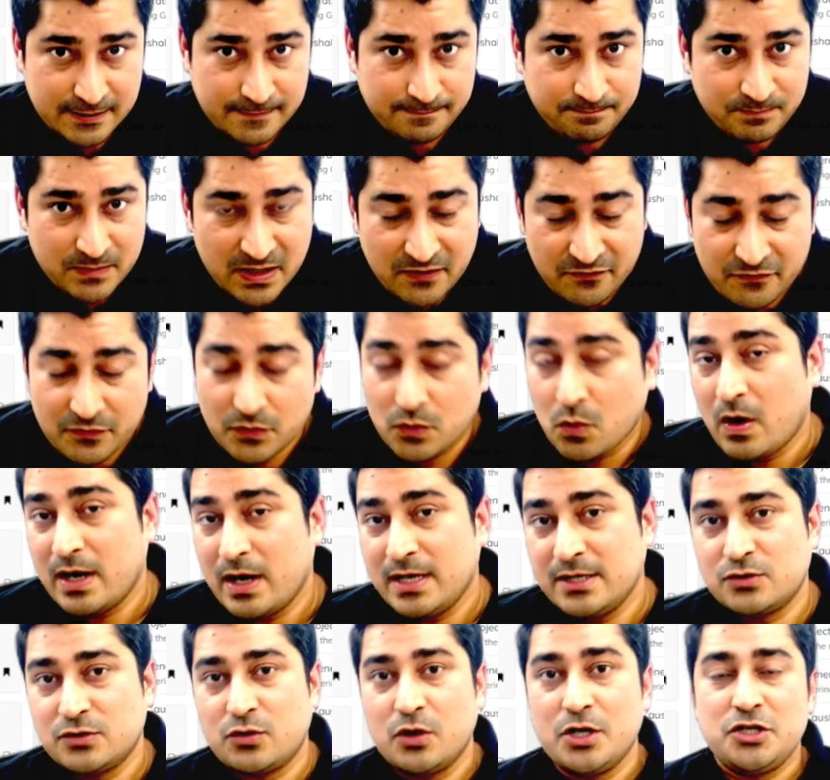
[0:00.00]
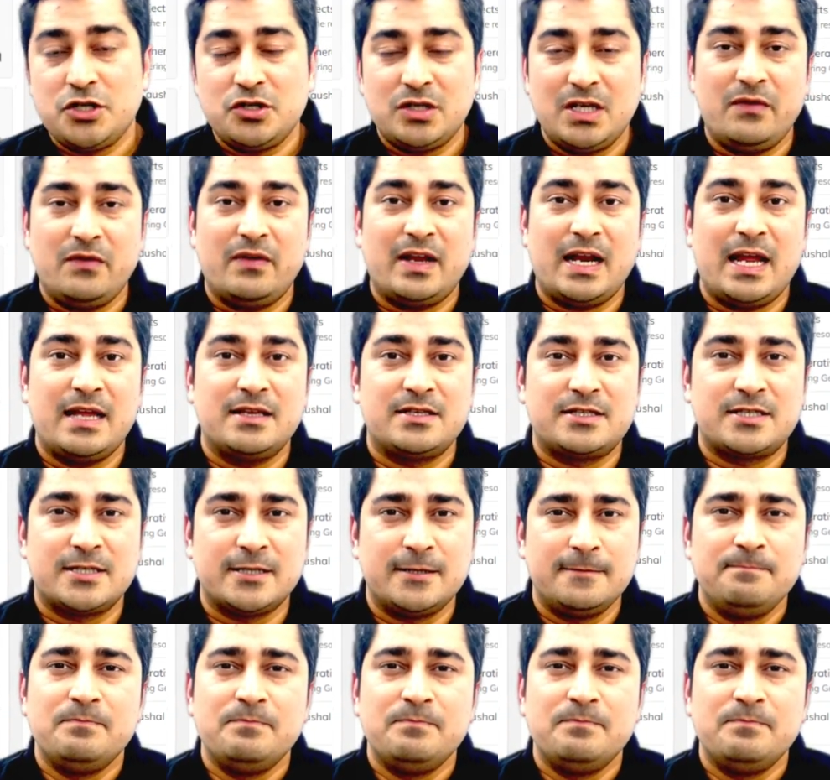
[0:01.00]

If no one is going to give an answer,